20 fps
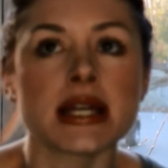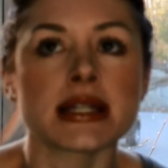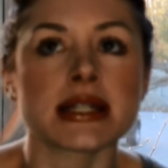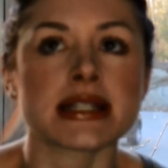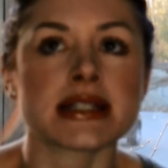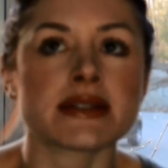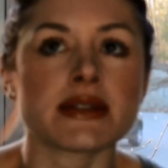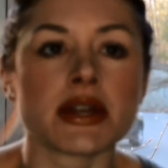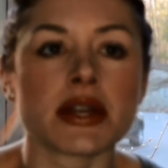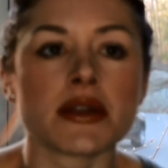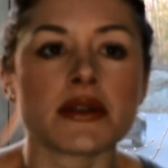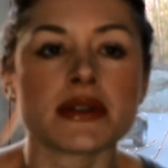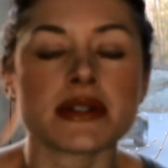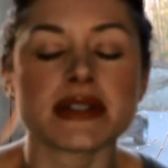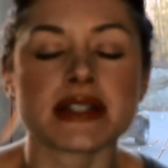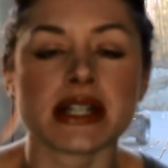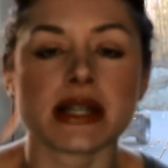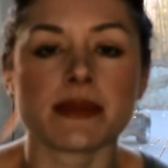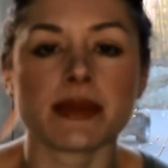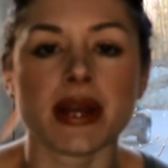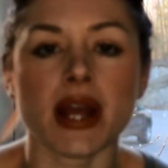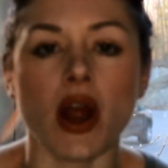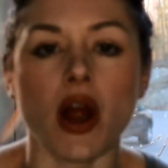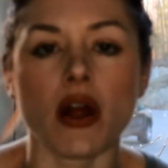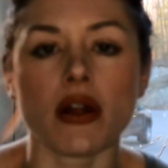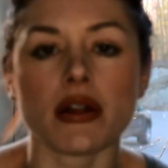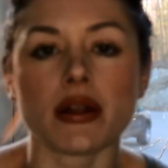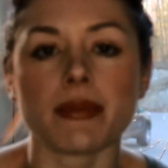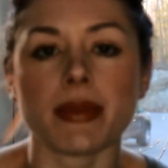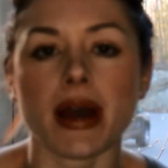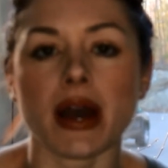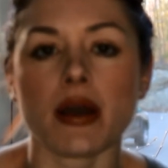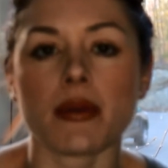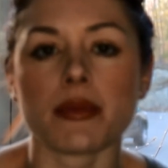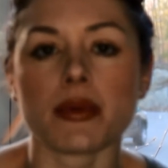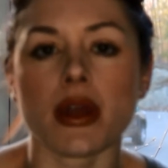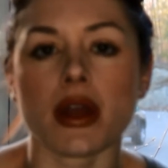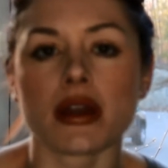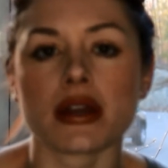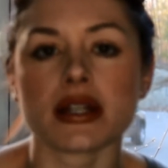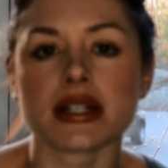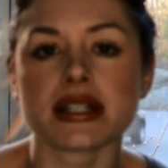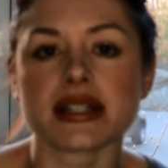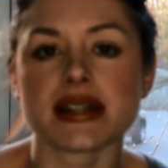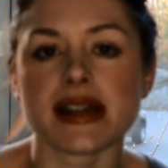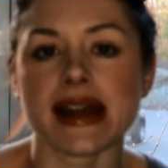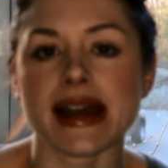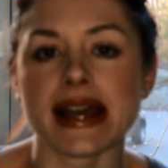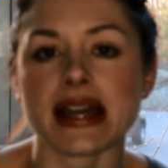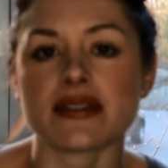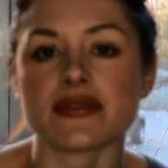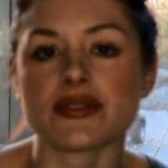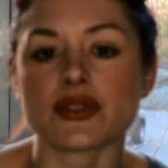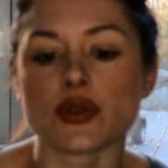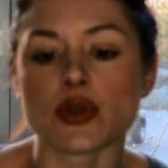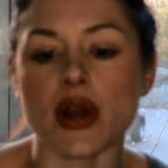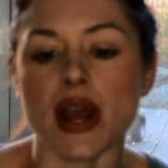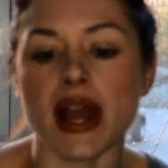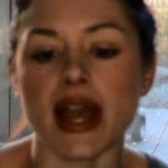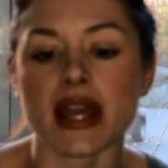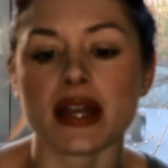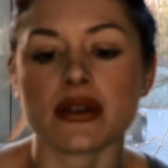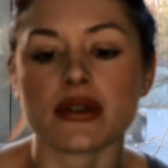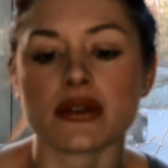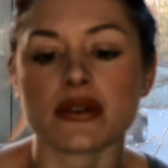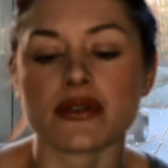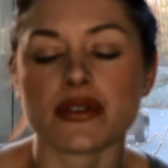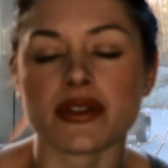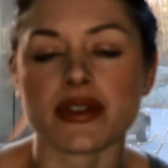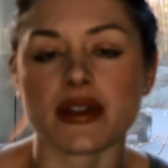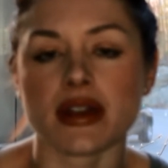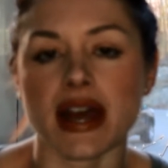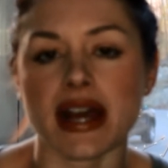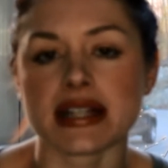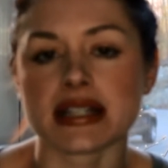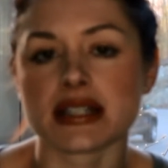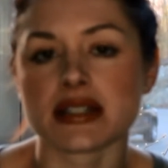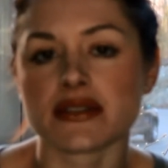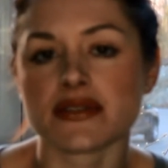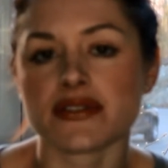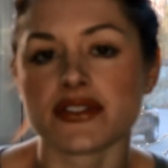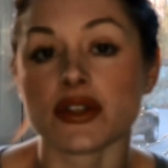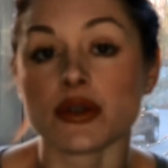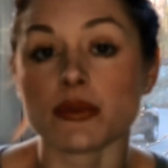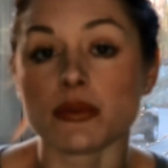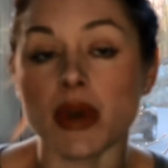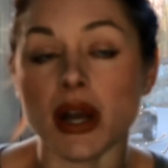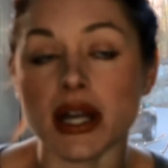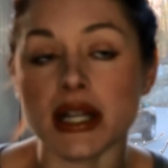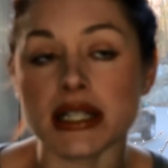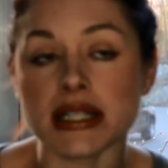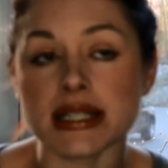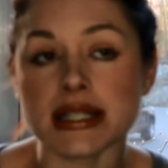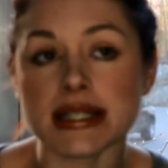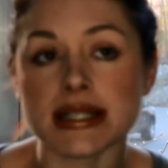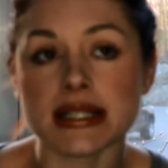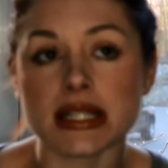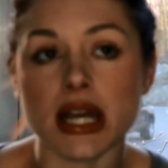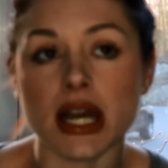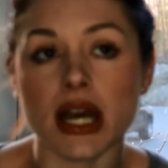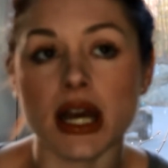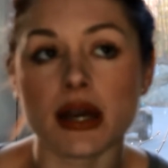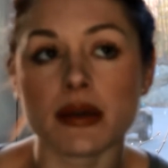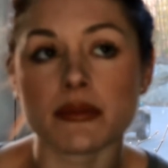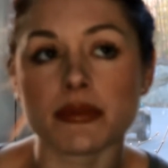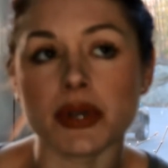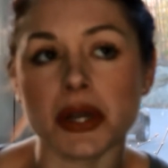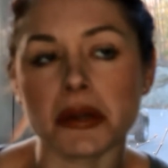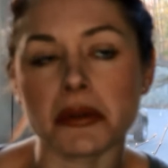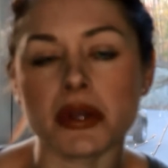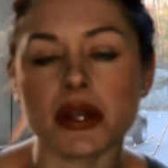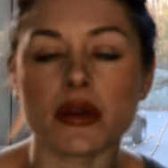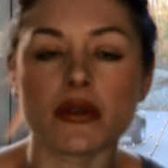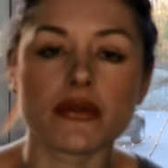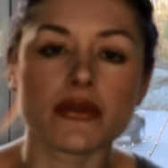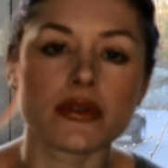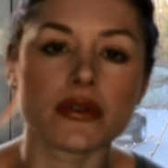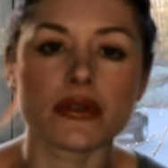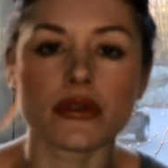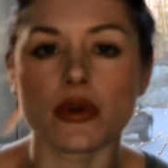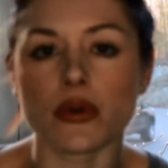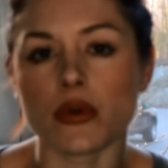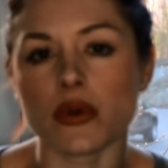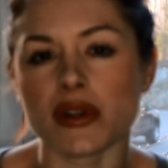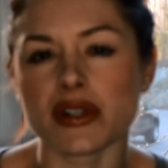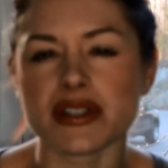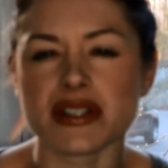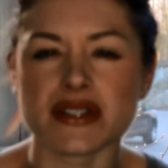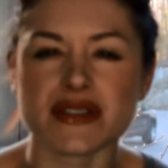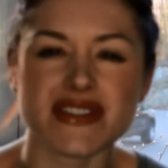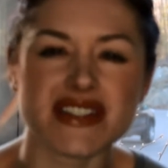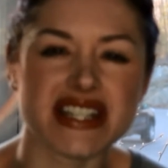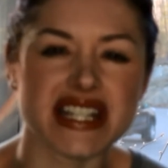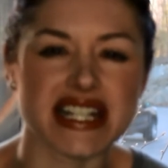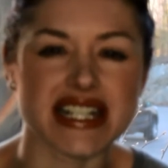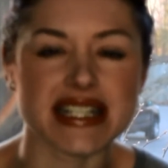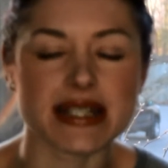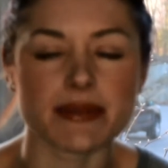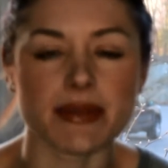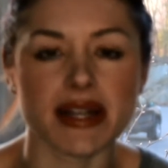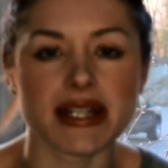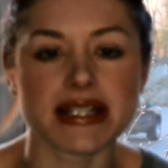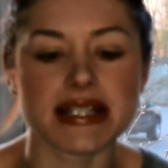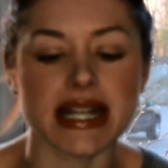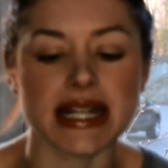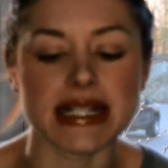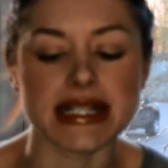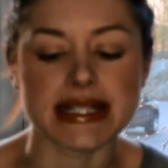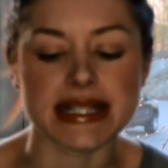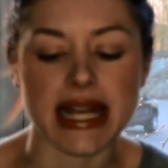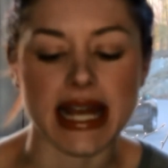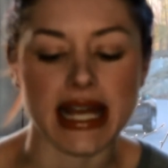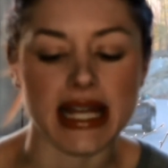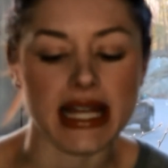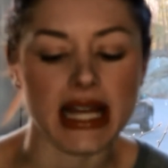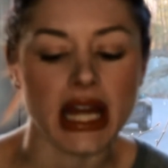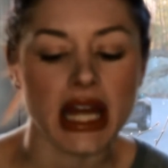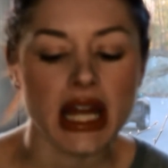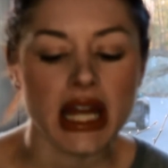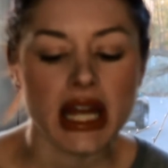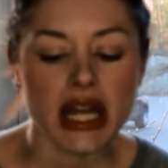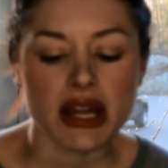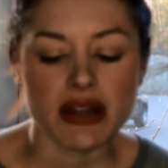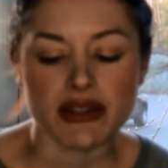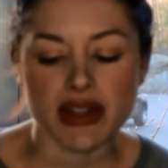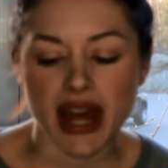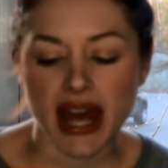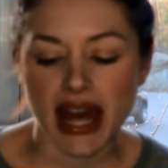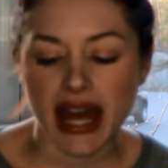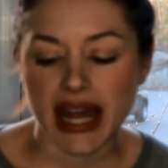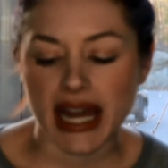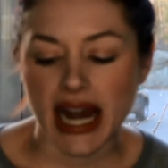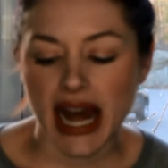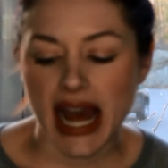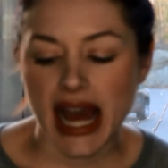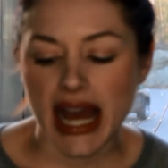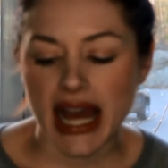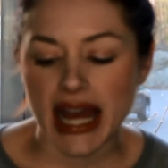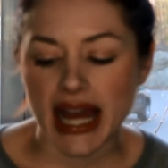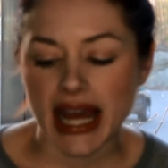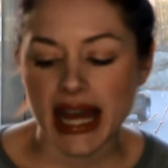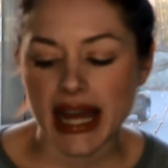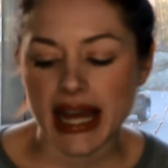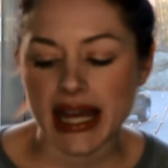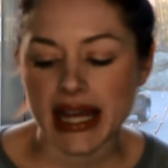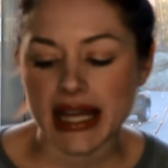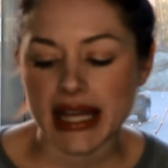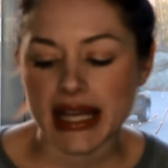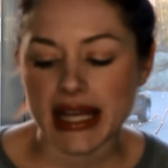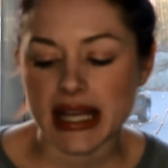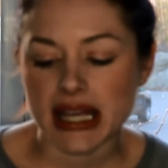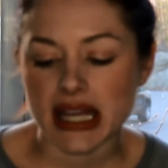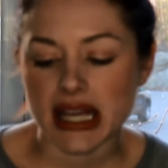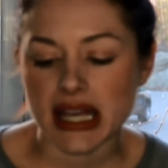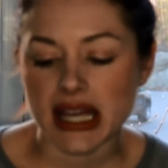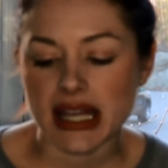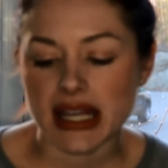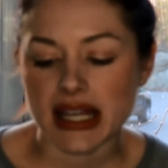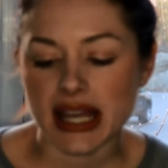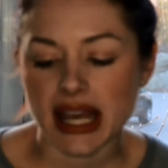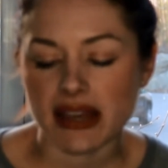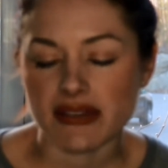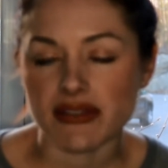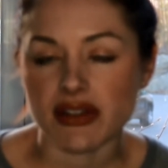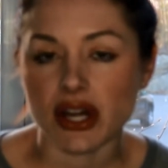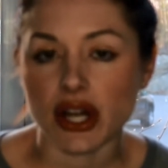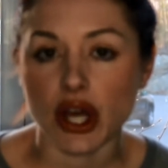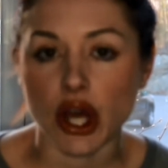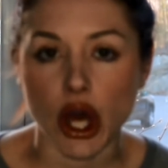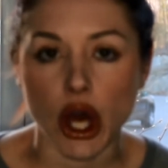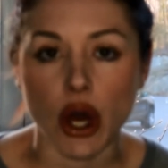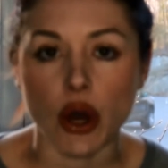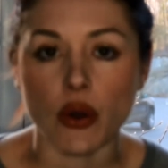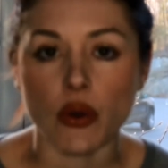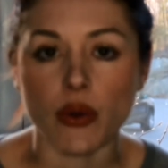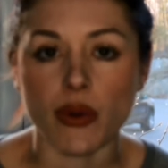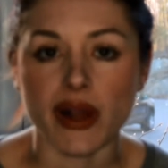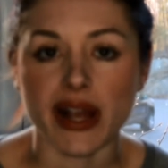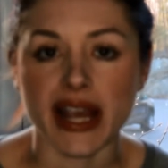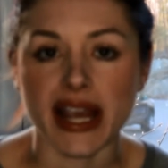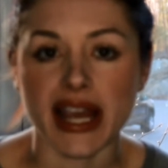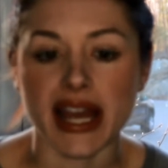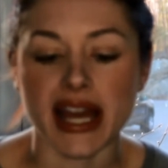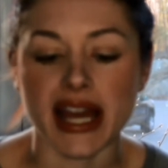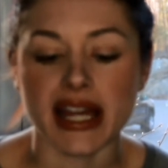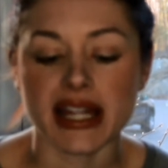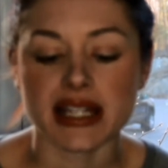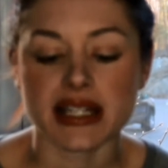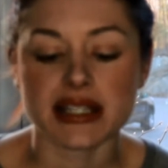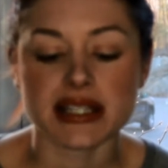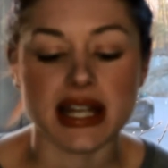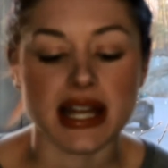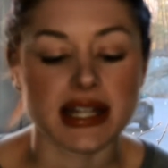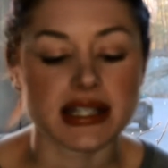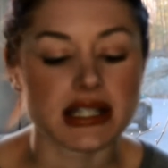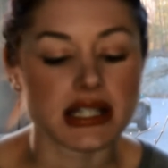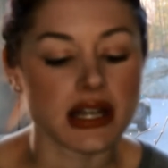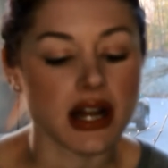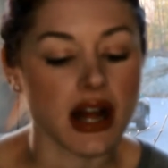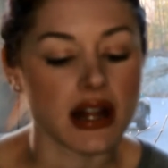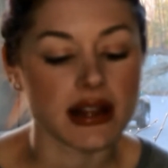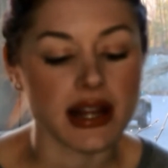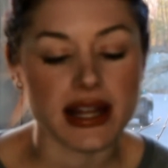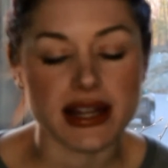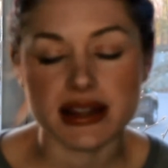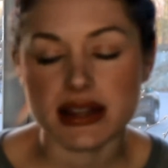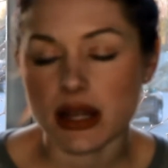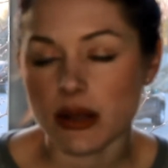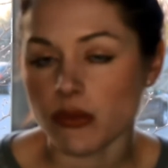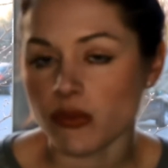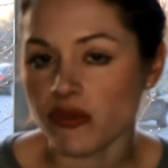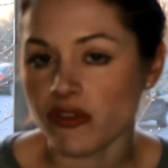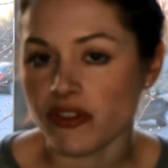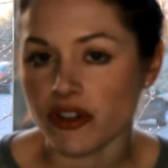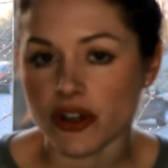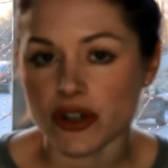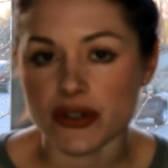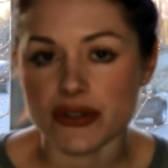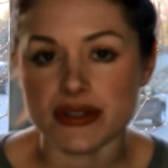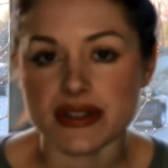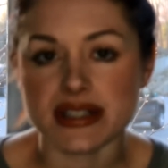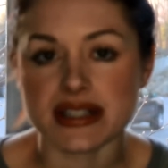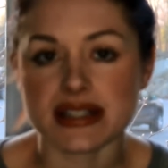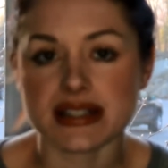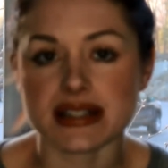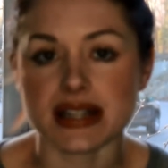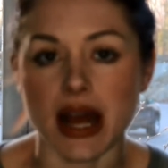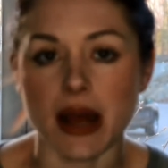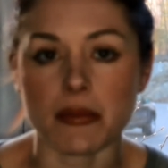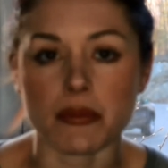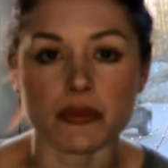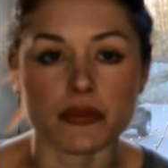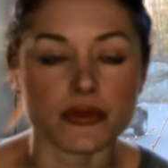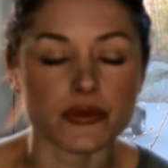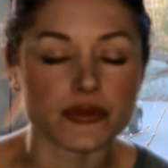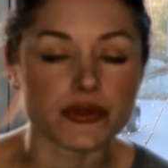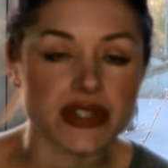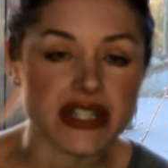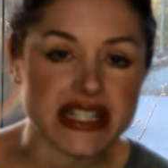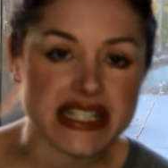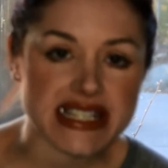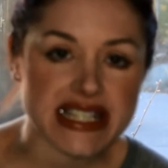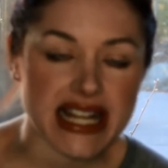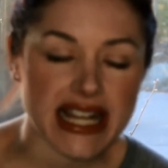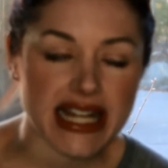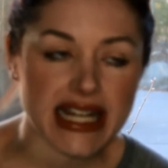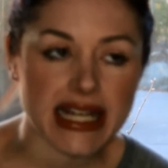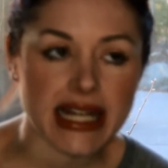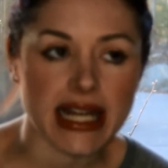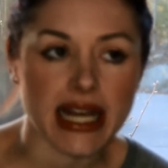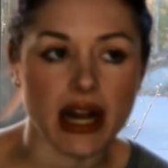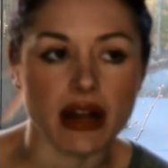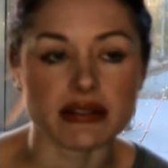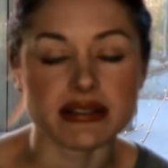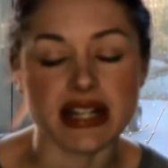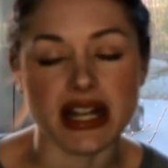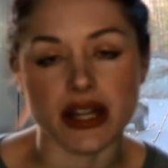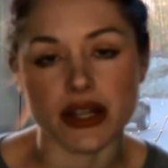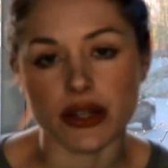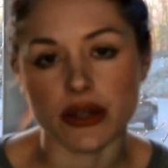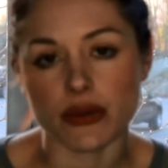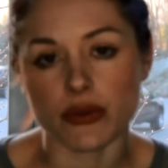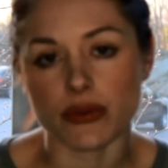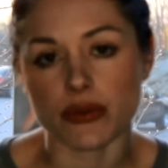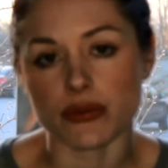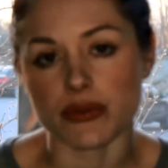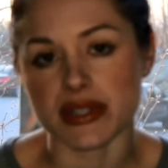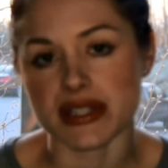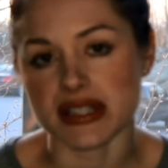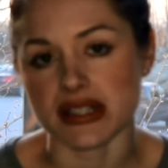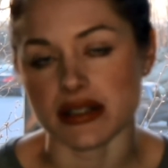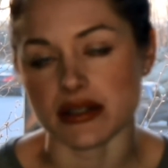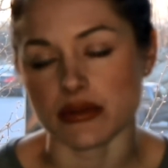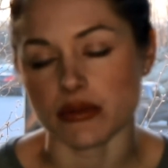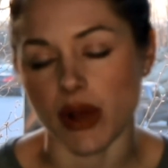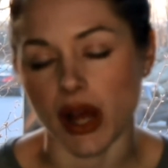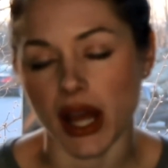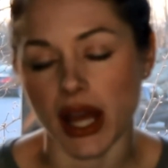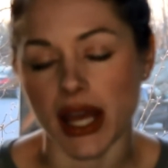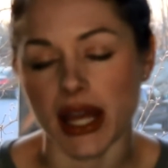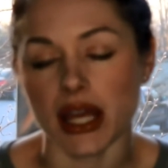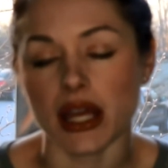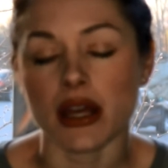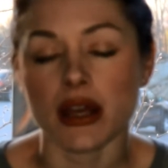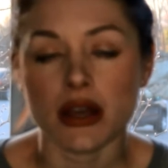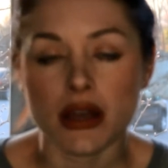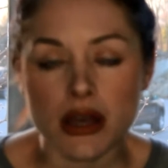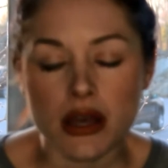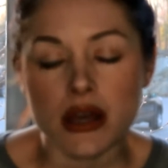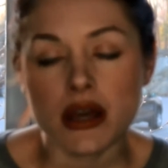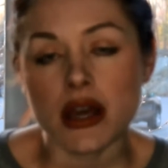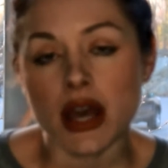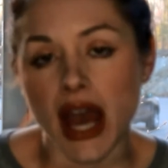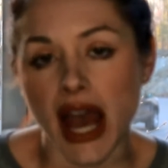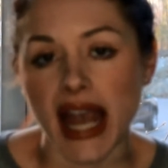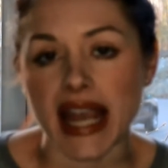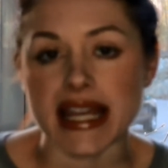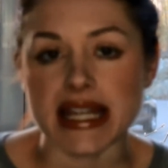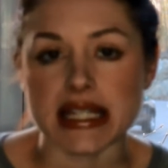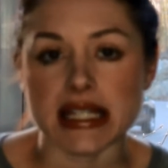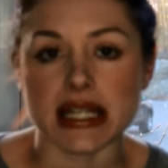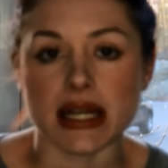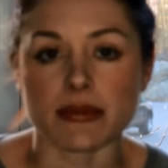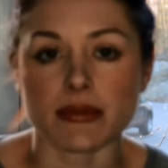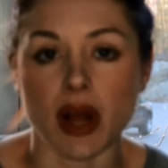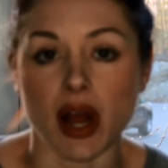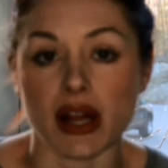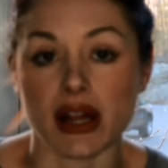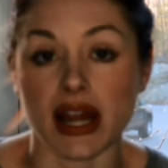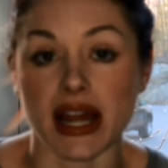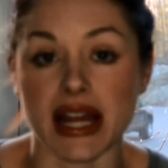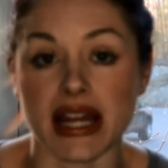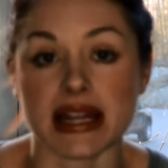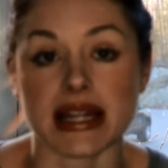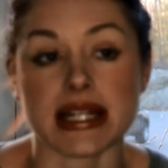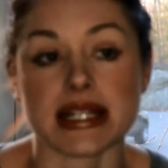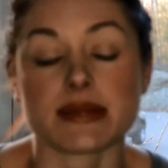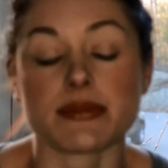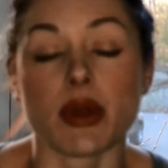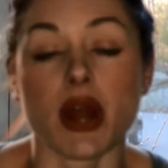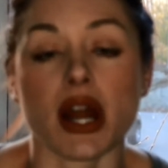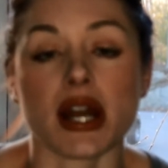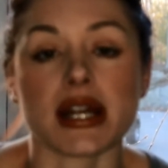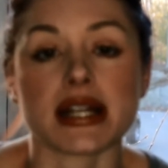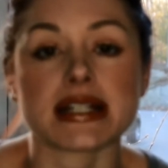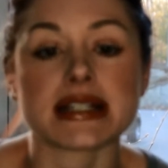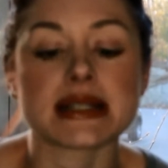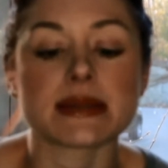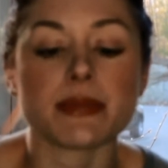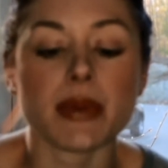This video is going to be all about products that I've tried over the last few months, probably over the course of 6 months I'd say, that I gave it a go and I did not like them for some reason, and I'll tell you the reasons why I ended up not liking these products.